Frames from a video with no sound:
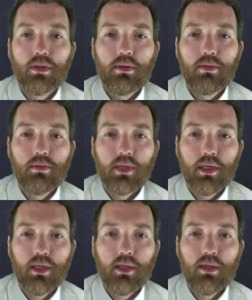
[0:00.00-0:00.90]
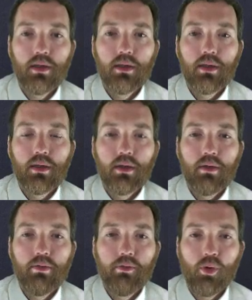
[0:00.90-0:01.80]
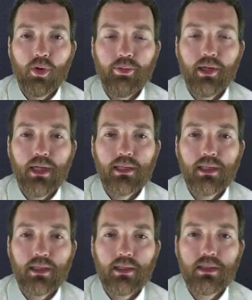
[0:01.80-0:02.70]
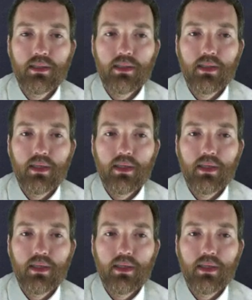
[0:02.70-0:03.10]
3, 4 places,